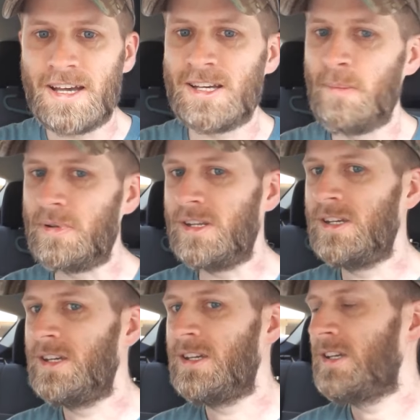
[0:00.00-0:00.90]
company,
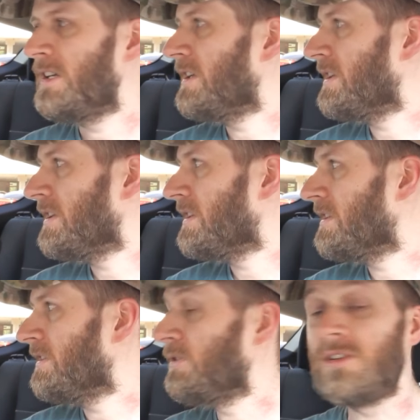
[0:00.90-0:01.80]

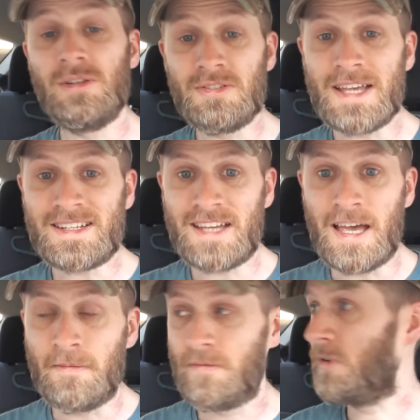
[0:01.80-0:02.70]
you can use that
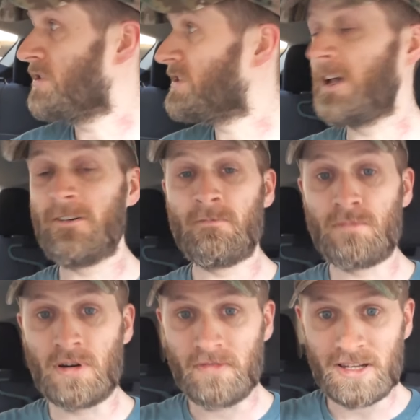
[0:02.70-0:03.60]
time for
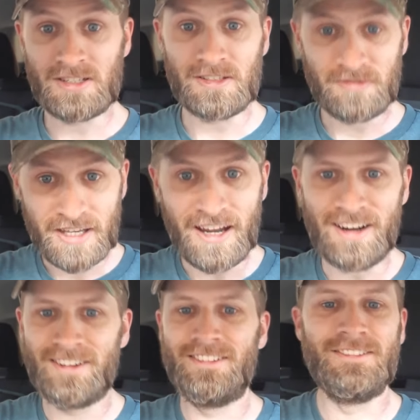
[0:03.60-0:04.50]
self-preventive
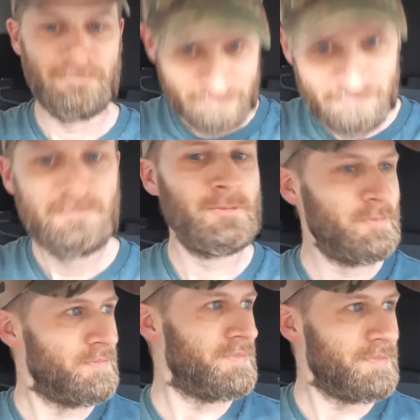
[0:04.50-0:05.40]
care.
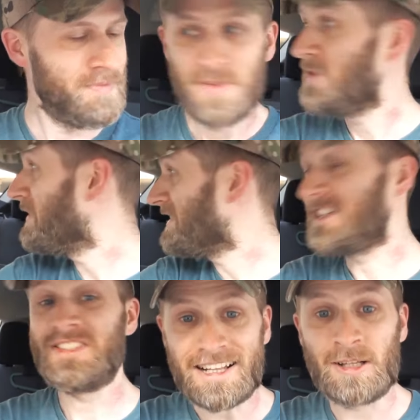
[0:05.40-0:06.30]
So that's
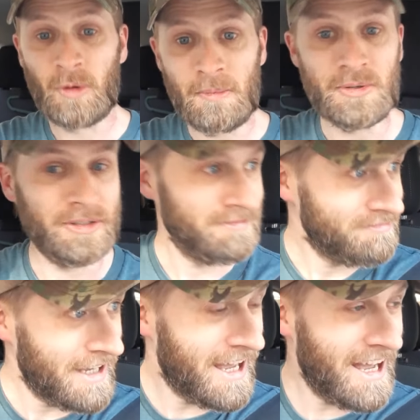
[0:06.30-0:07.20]
exactly what I'm doing.
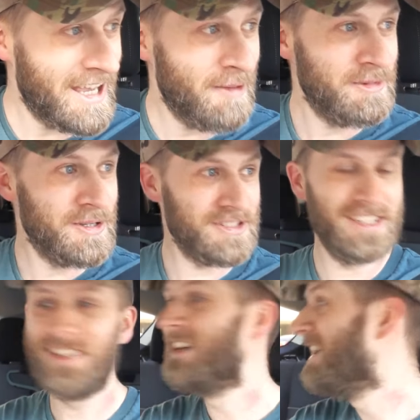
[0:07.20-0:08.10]
I am
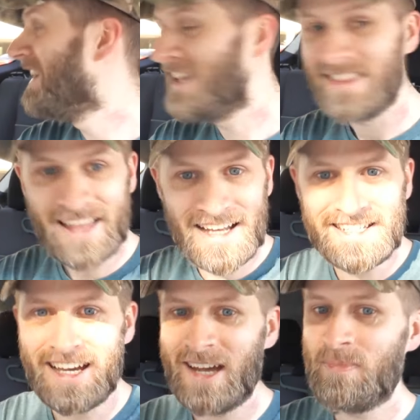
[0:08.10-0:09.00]
using that
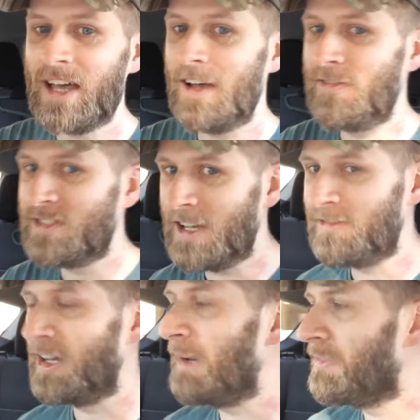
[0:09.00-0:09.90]
time that I've
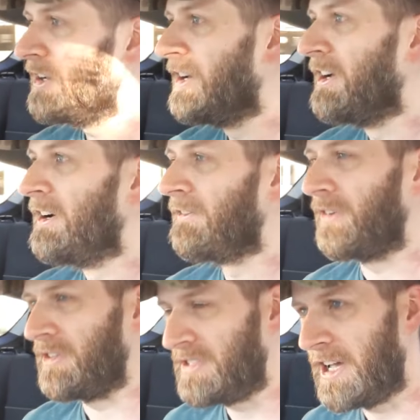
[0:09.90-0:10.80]
saved up
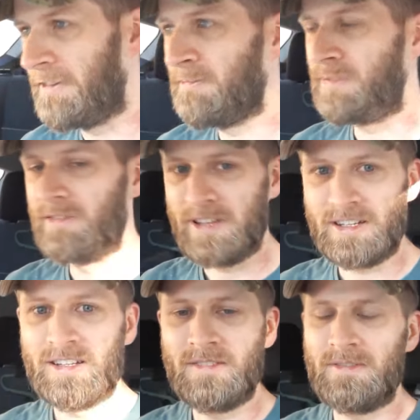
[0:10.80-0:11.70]
for
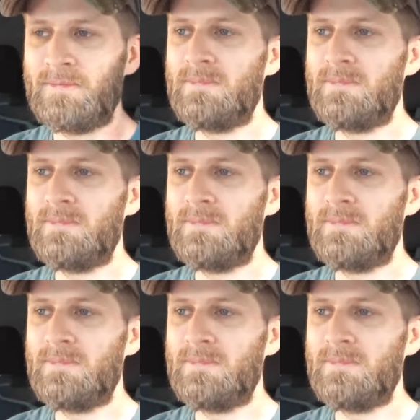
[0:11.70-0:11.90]
self-preventive